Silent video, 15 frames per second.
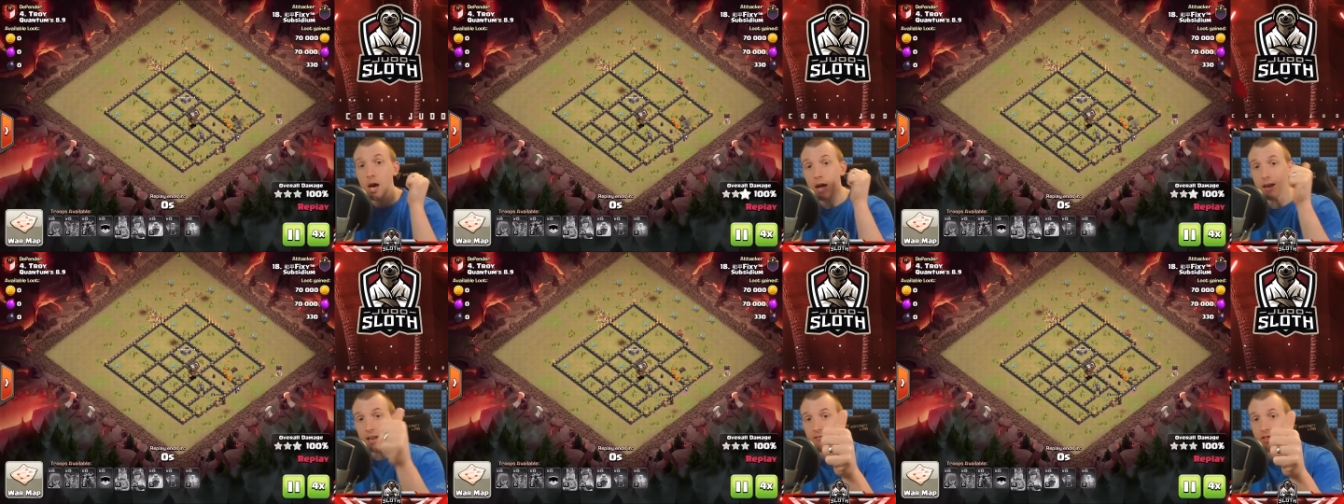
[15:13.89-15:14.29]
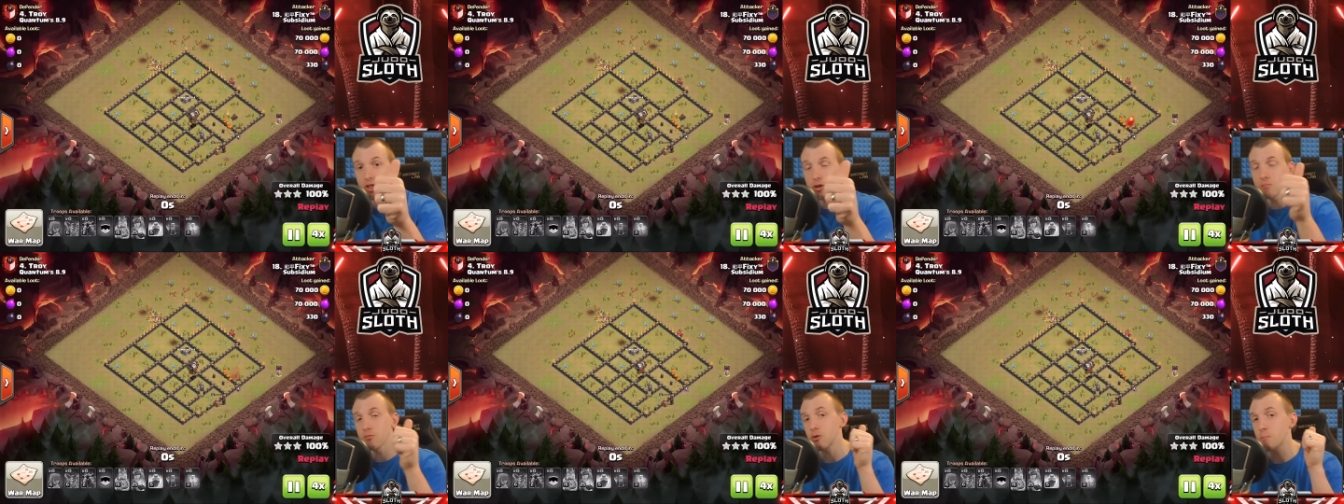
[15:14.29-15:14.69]
and leave a
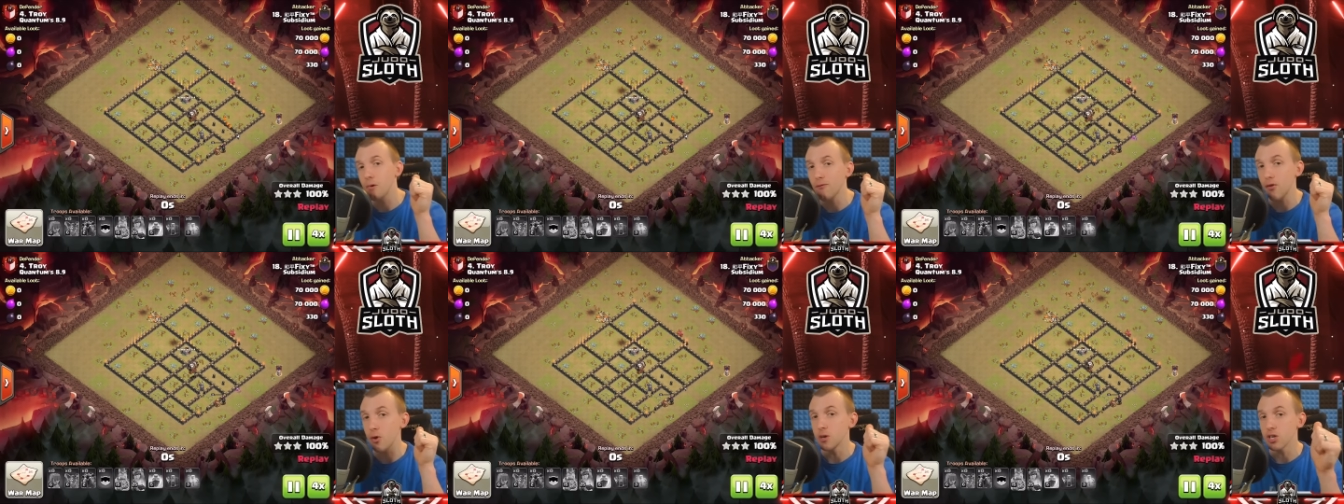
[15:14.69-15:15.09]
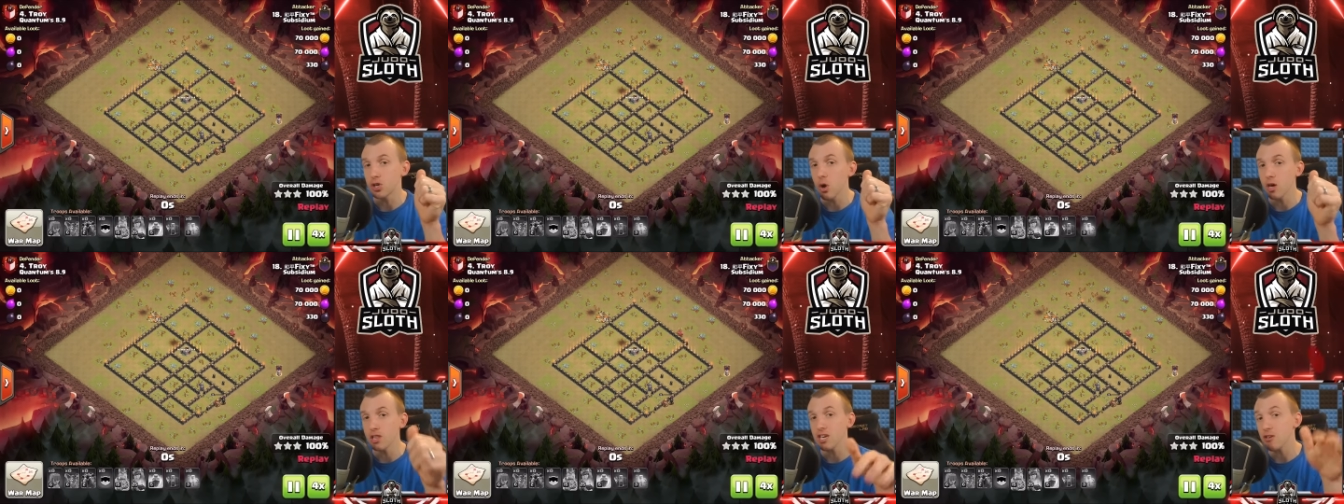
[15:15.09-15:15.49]
thumbs up if you
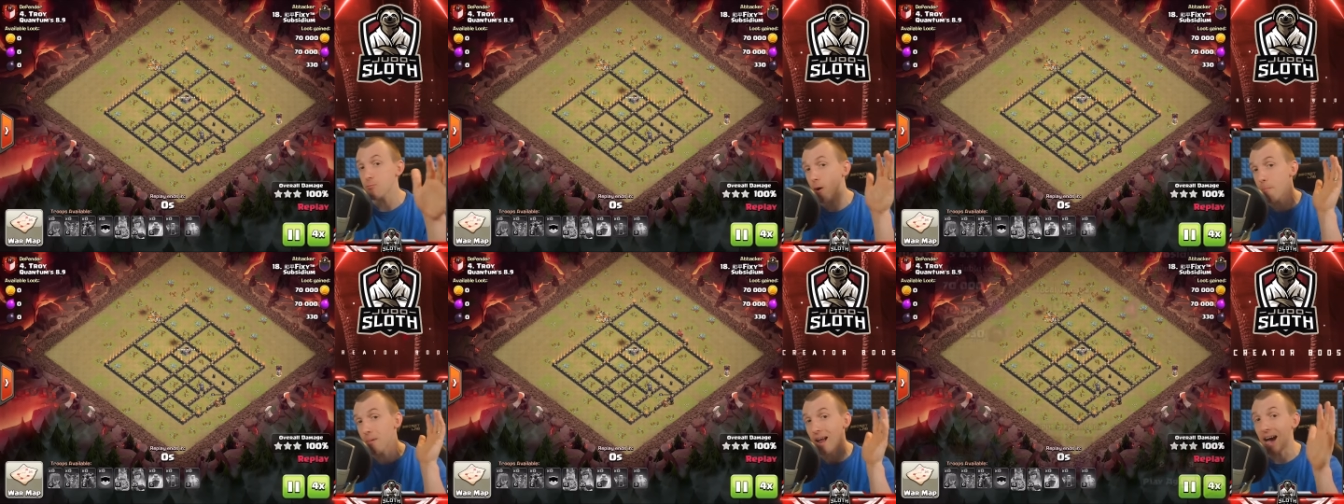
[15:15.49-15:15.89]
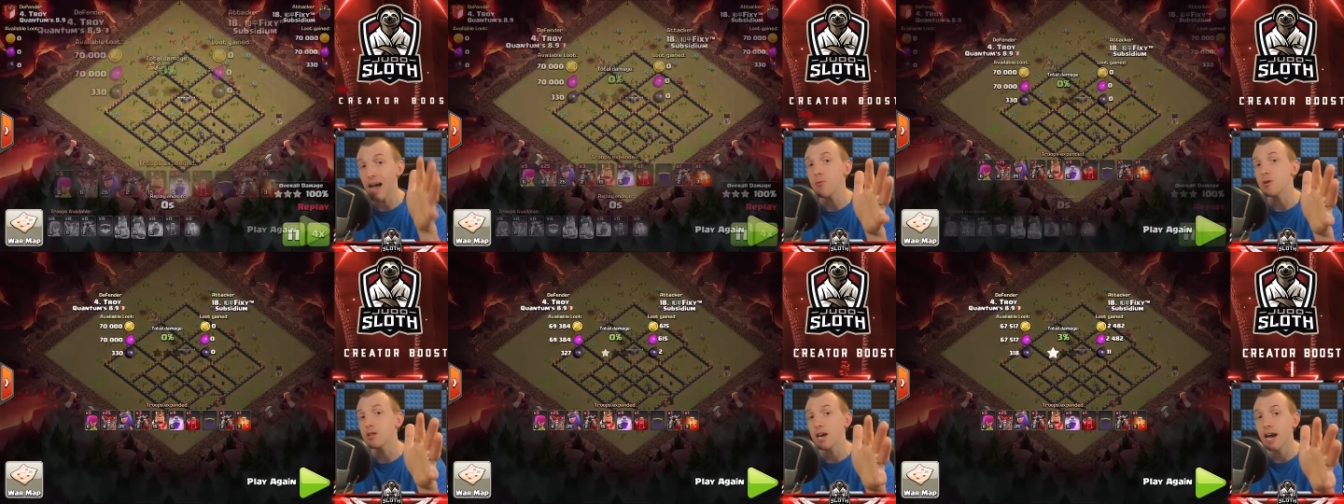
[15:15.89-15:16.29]
enjoyed this one, but
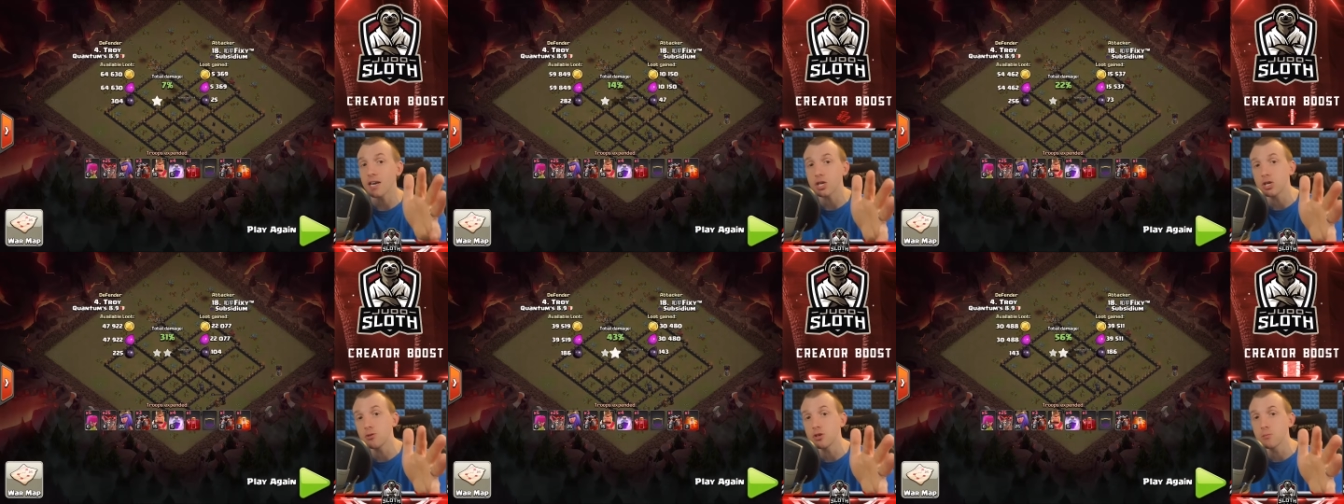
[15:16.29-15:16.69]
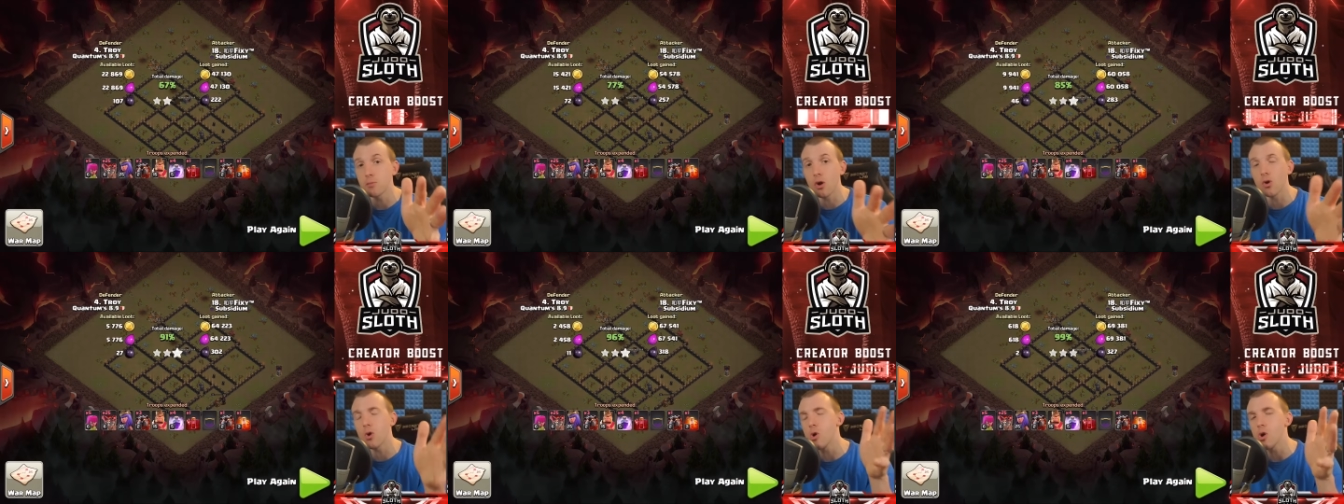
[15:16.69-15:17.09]
I will catch you
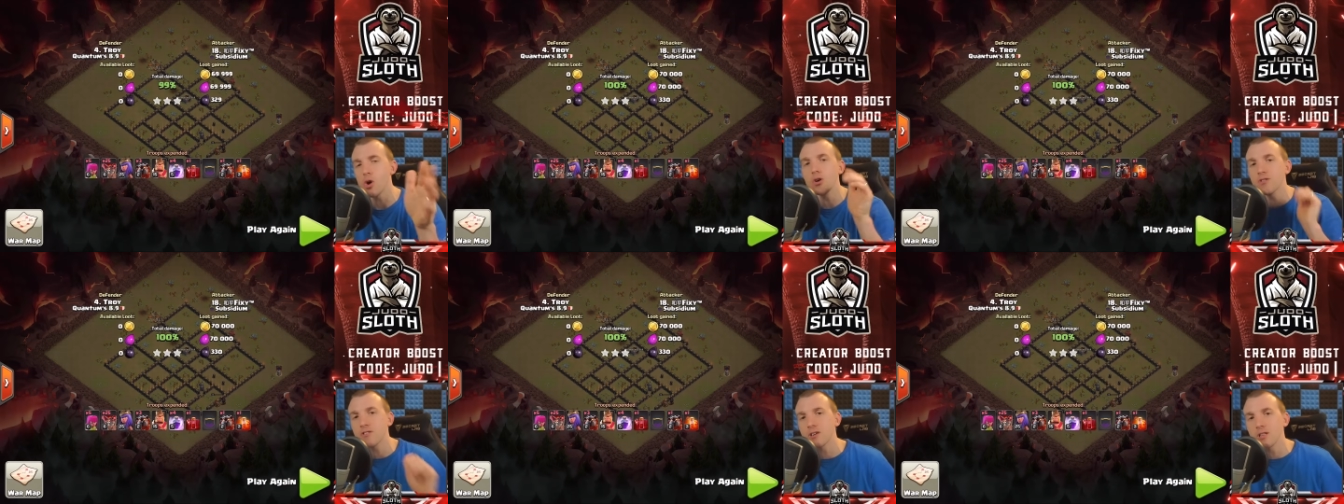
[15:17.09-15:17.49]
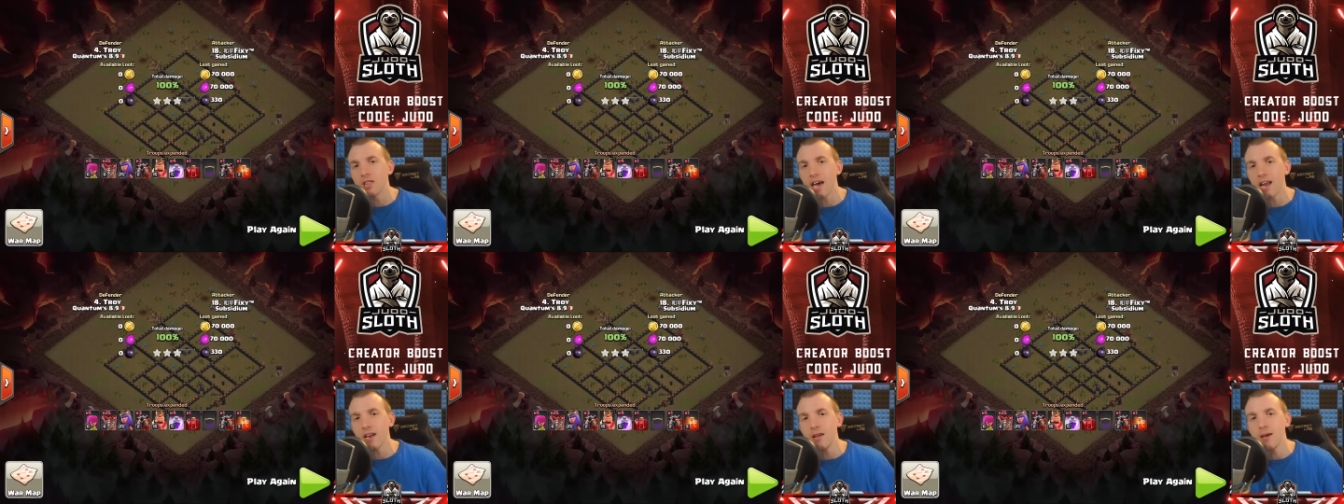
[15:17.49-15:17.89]
tomorrow. Until
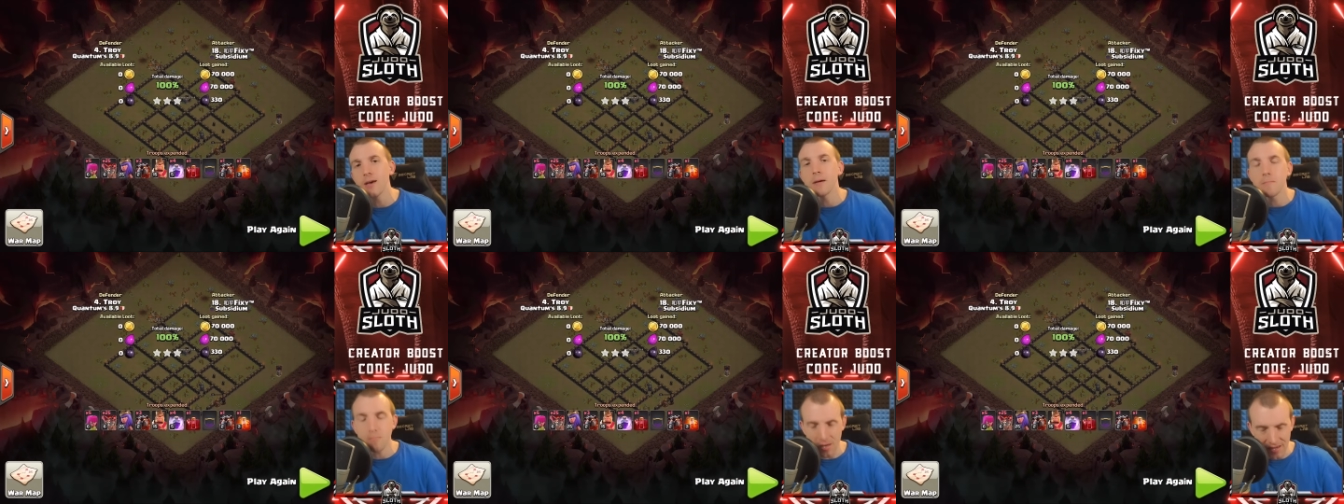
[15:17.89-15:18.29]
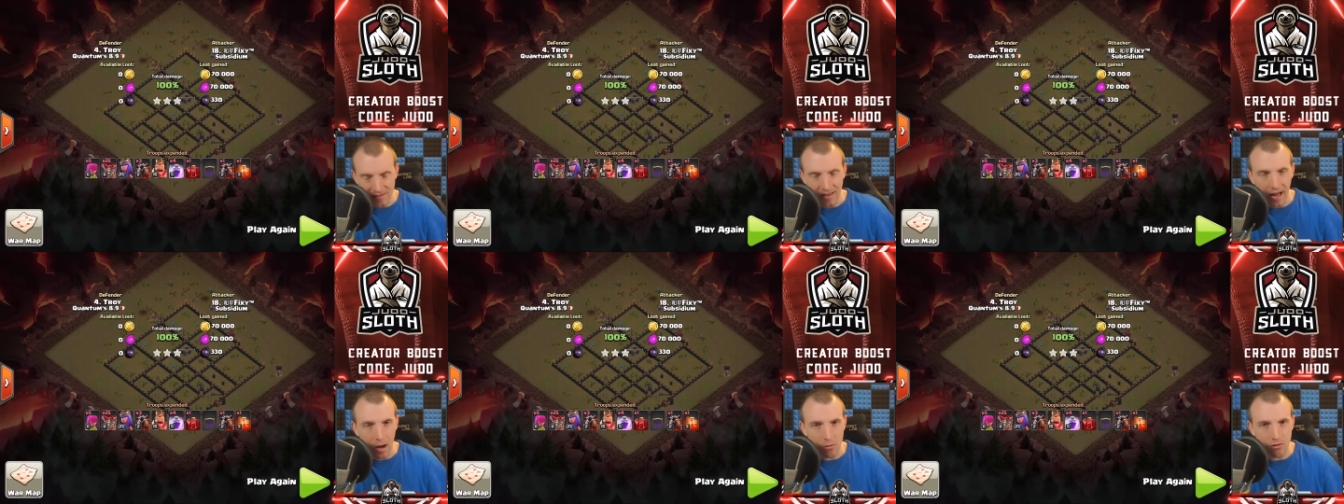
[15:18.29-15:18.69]
then,
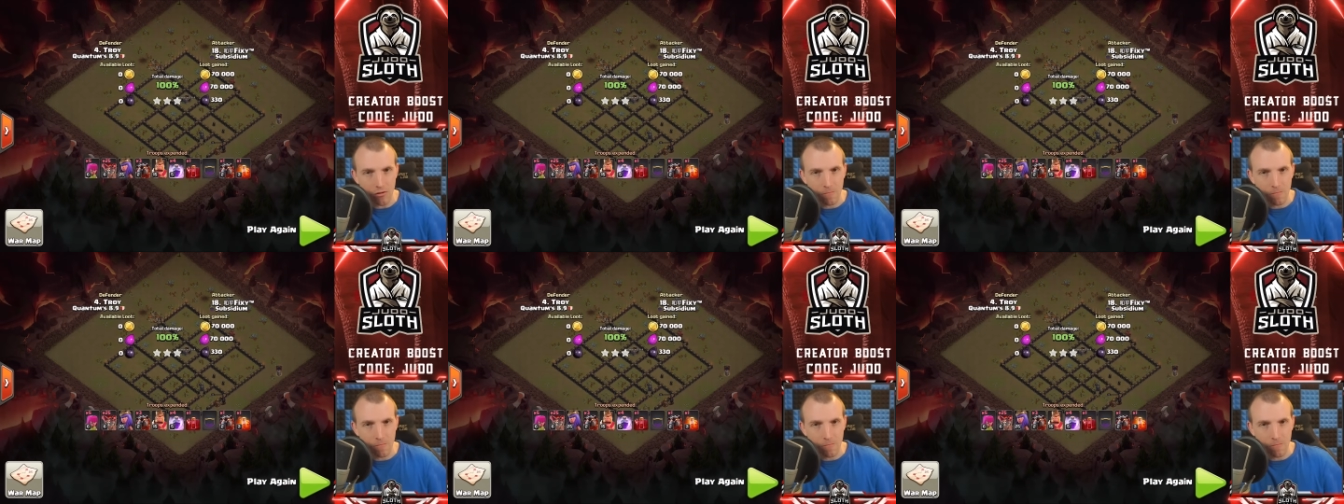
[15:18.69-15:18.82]
peace out.